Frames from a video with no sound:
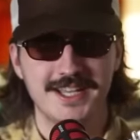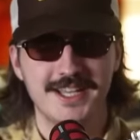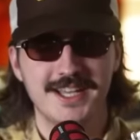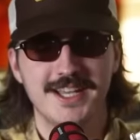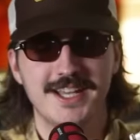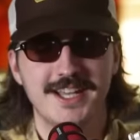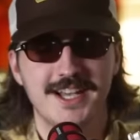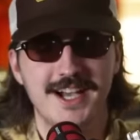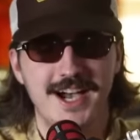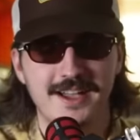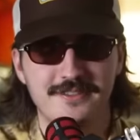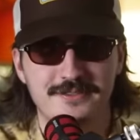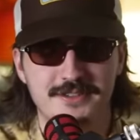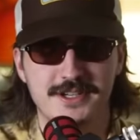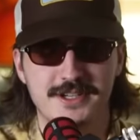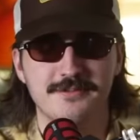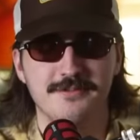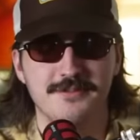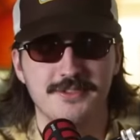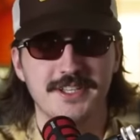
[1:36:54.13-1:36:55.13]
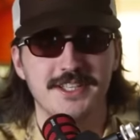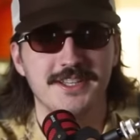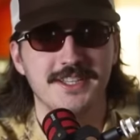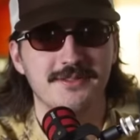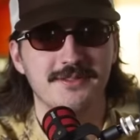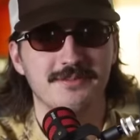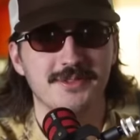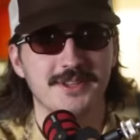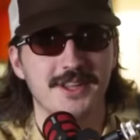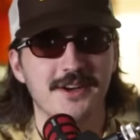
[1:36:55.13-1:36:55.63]
I've completely
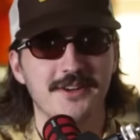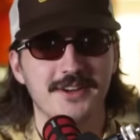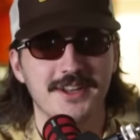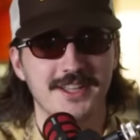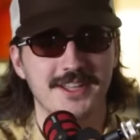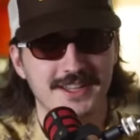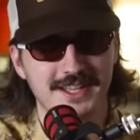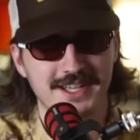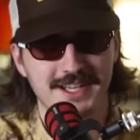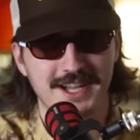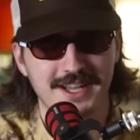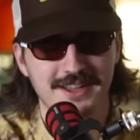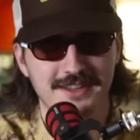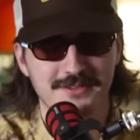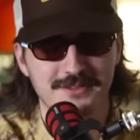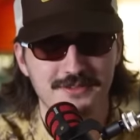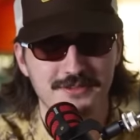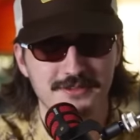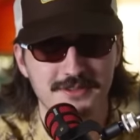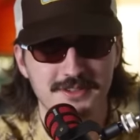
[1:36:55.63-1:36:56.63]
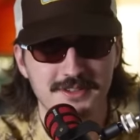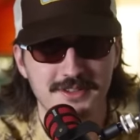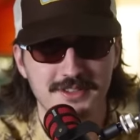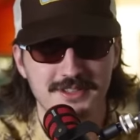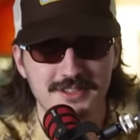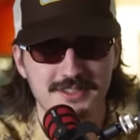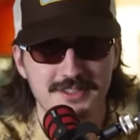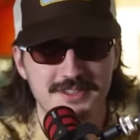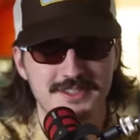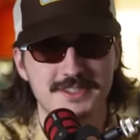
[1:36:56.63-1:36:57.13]
blown it. Like I've
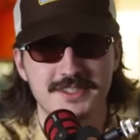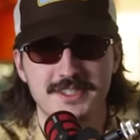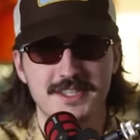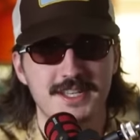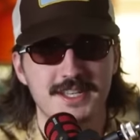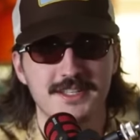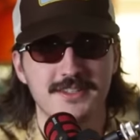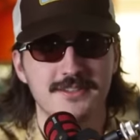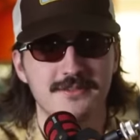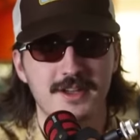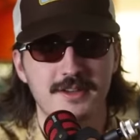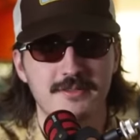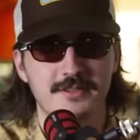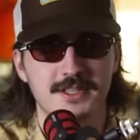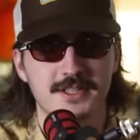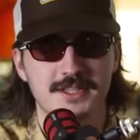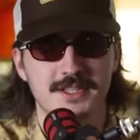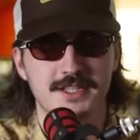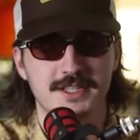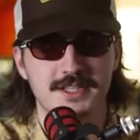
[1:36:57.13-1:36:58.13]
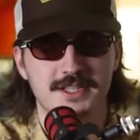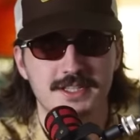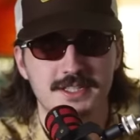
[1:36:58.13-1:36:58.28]
this is the end of everything.